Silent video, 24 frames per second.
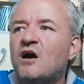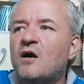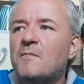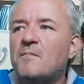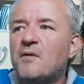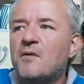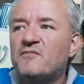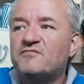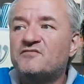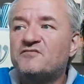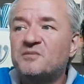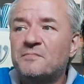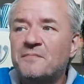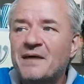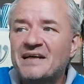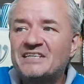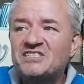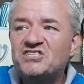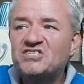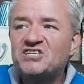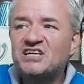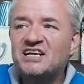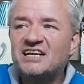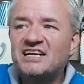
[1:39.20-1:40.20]
both
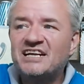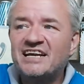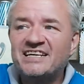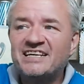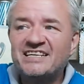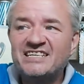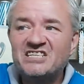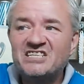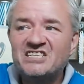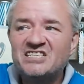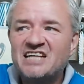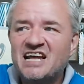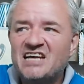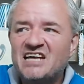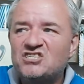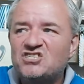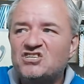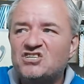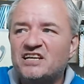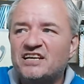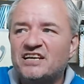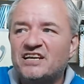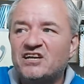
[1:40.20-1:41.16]
domestically and internationally,